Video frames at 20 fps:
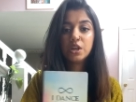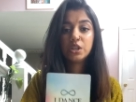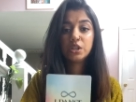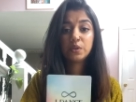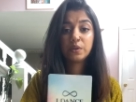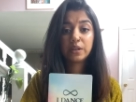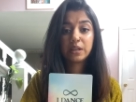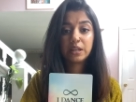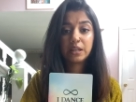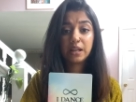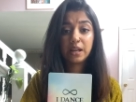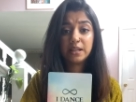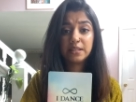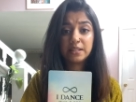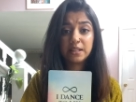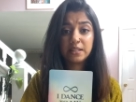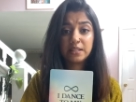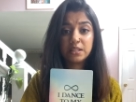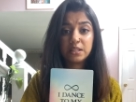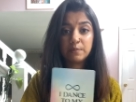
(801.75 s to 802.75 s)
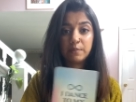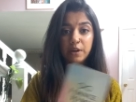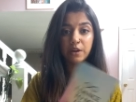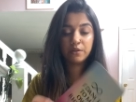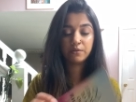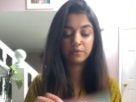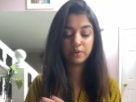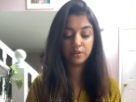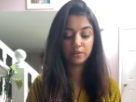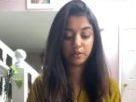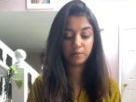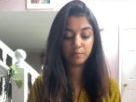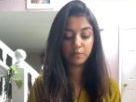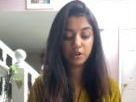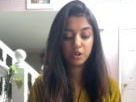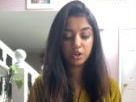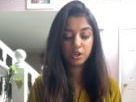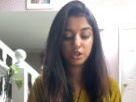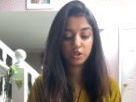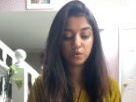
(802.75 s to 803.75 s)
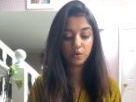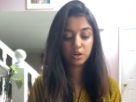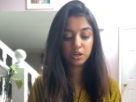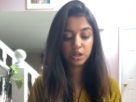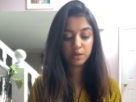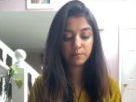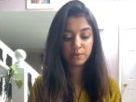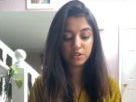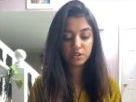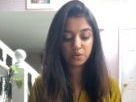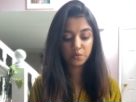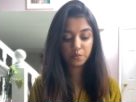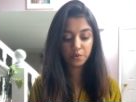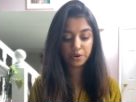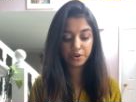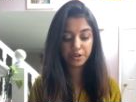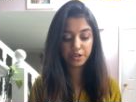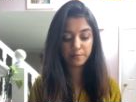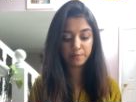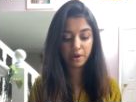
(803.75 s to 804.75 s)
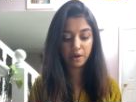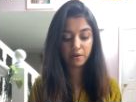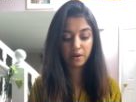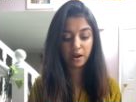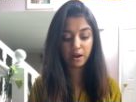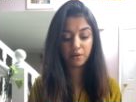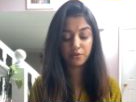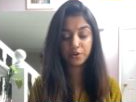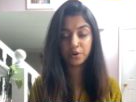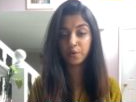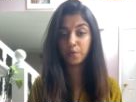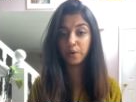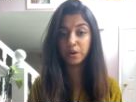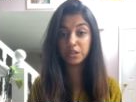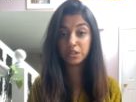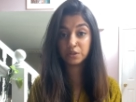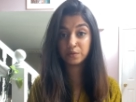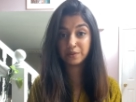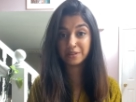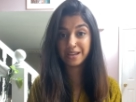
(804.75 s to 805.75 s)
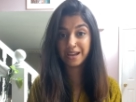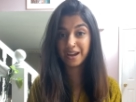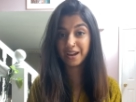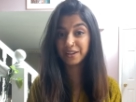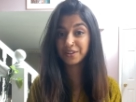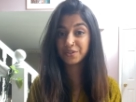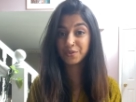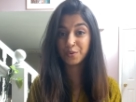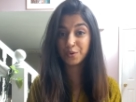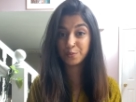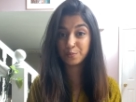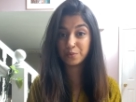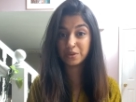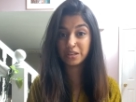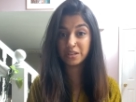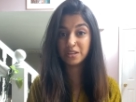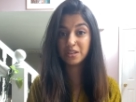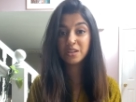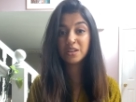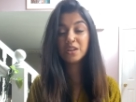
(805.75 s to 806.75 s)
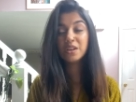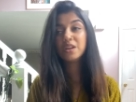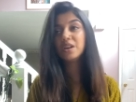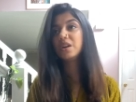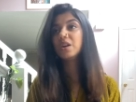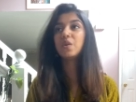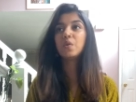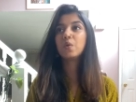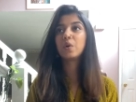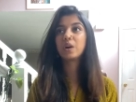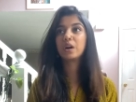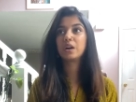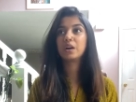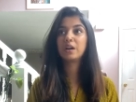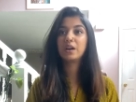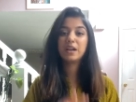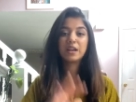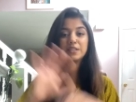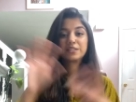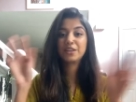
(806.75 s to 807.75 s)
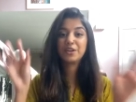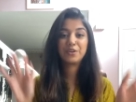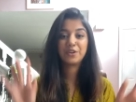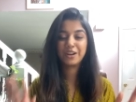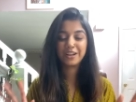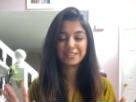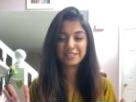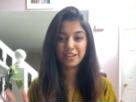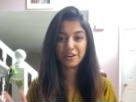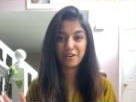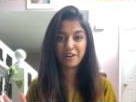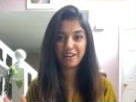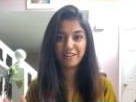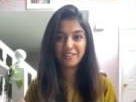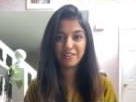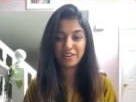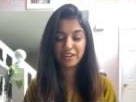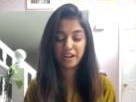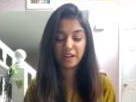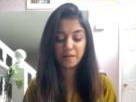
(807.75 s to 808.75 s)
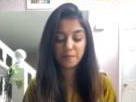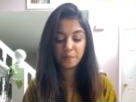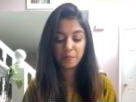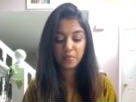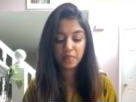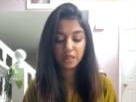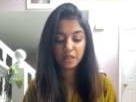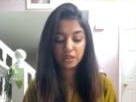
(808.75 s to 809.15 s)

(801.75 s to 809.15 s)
You're getting I dance to my own rhythm. You are not meant to worry about how they're going to react or be, or etc., okay?